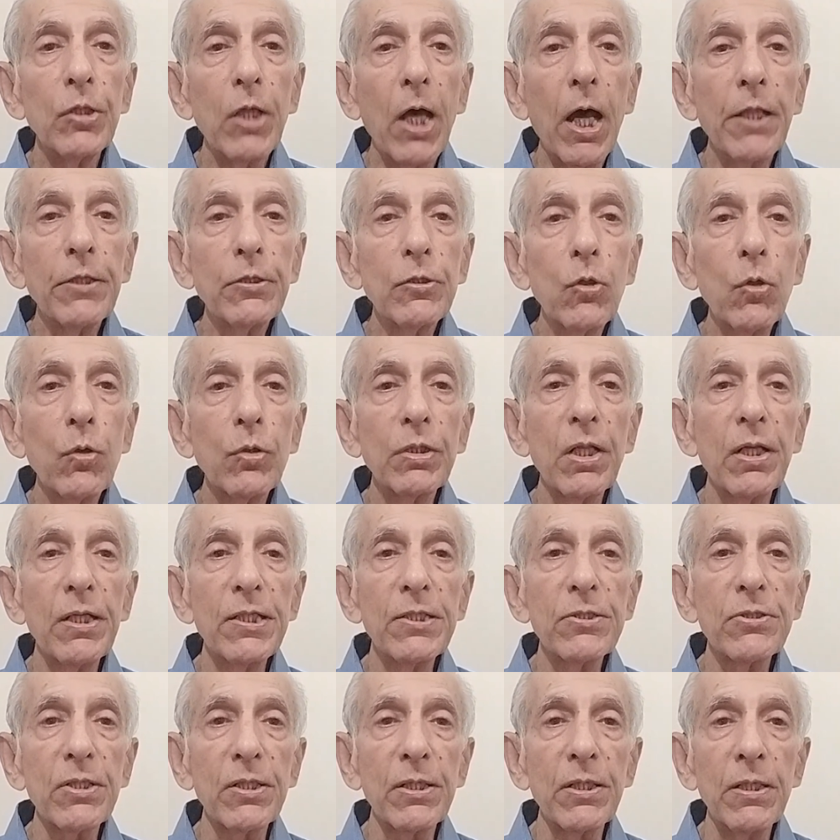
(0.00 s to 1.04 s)
unknown
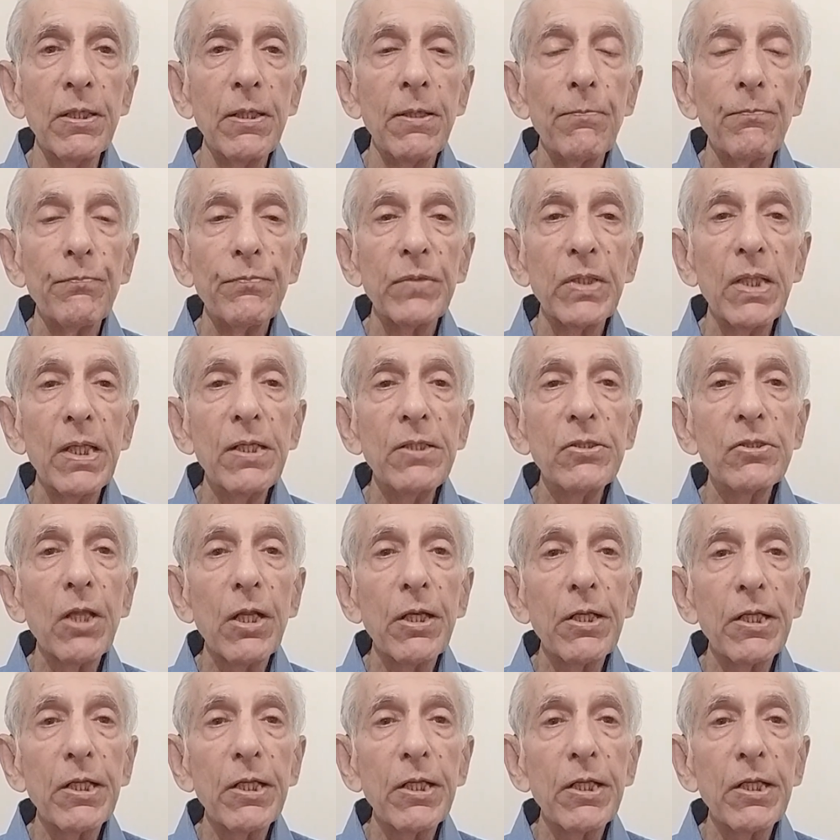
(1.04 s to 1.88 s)
reason, there is a